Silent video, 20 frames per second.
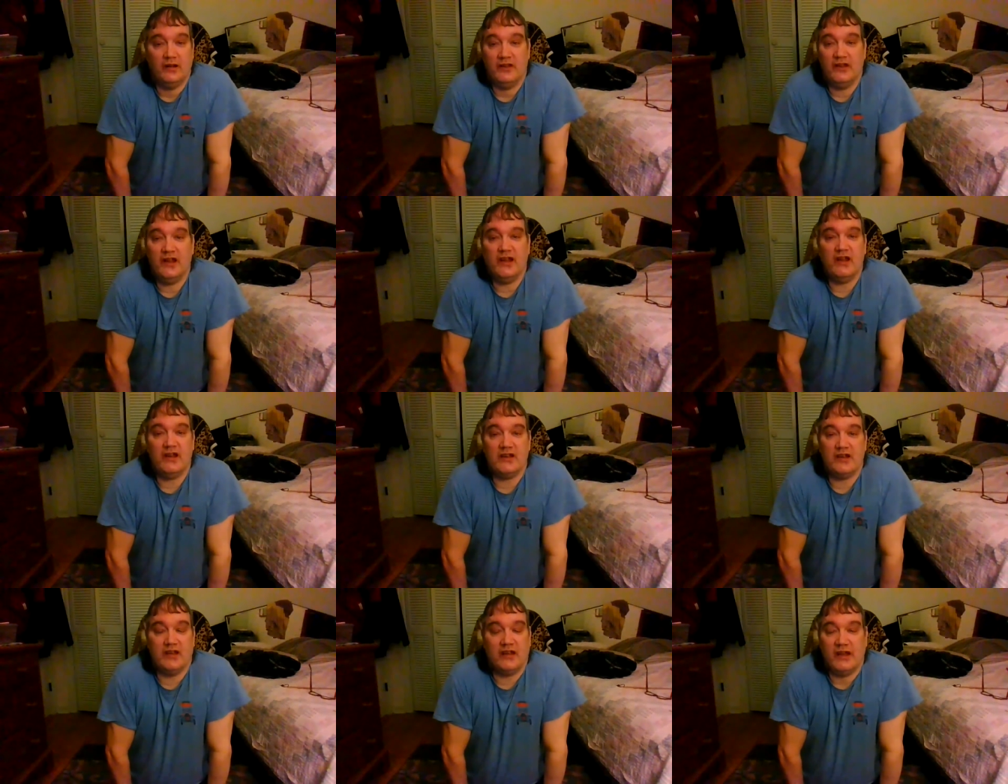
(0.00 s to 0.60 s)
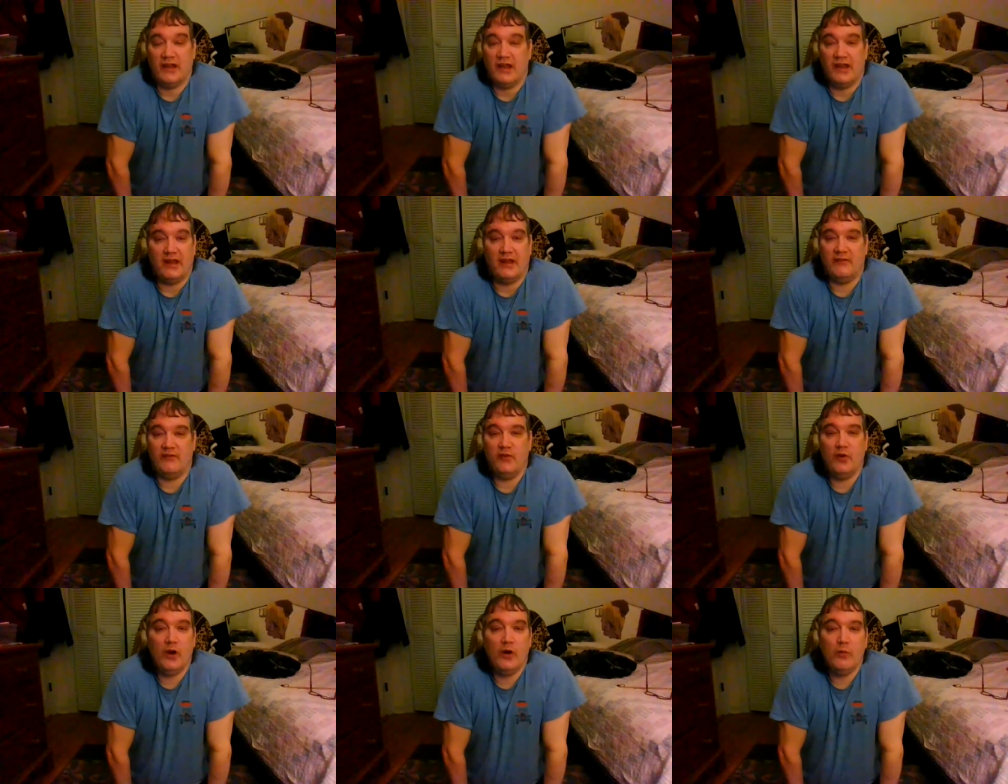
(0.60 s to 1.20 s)
There,
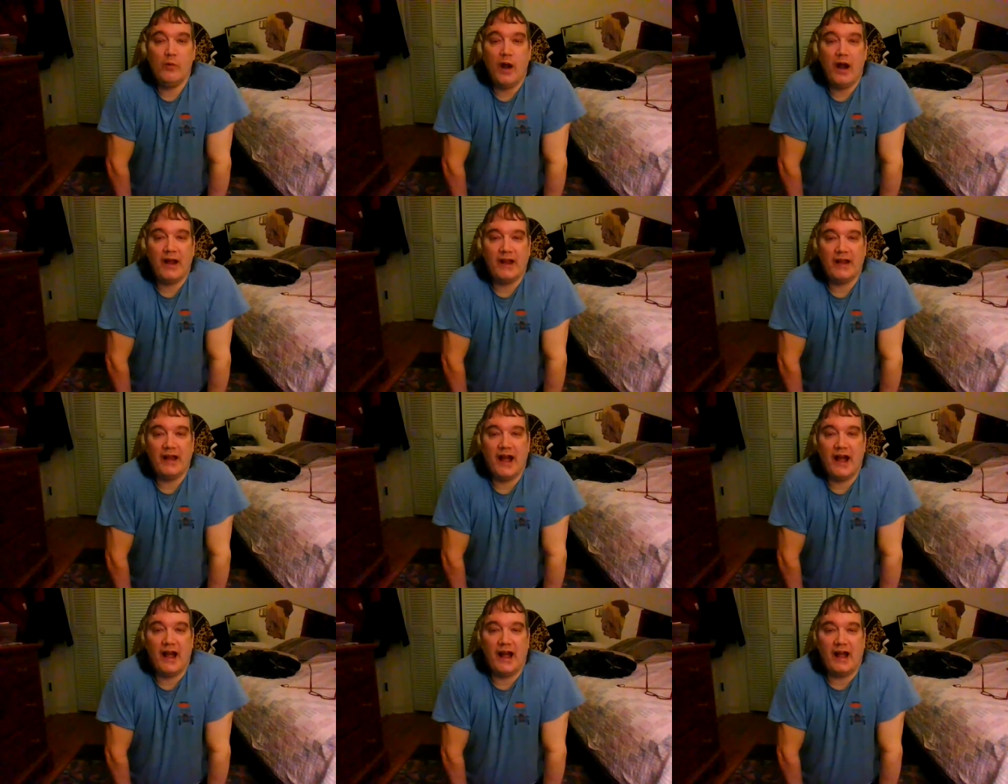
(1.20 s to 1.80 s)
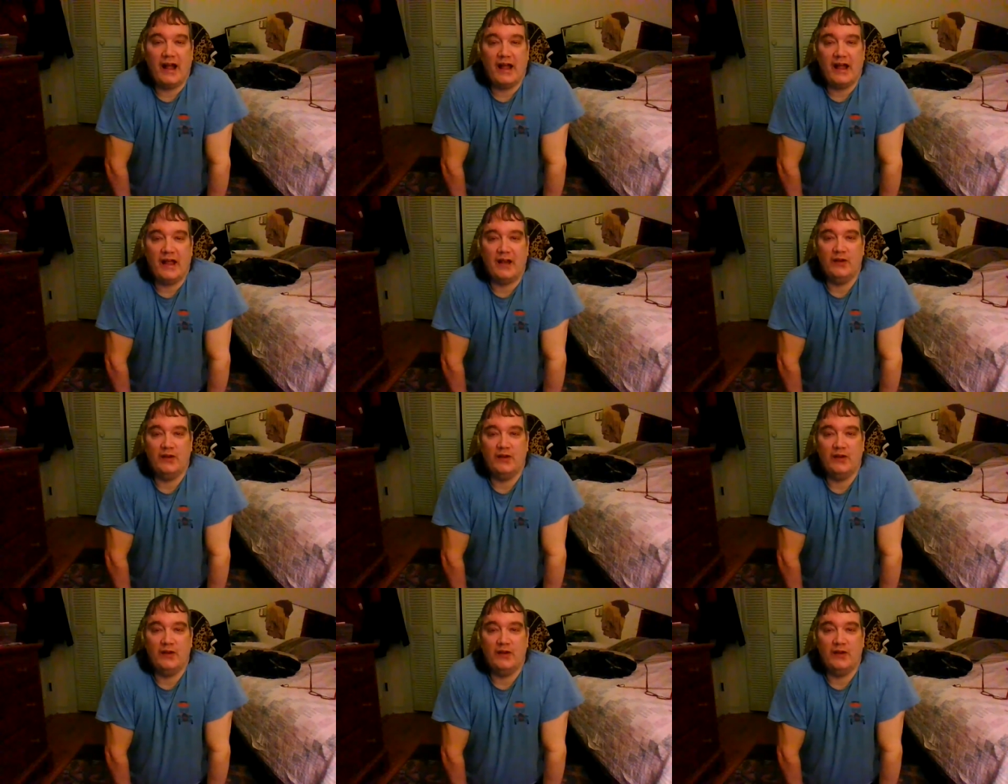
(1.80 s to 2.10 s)
if you're a white guy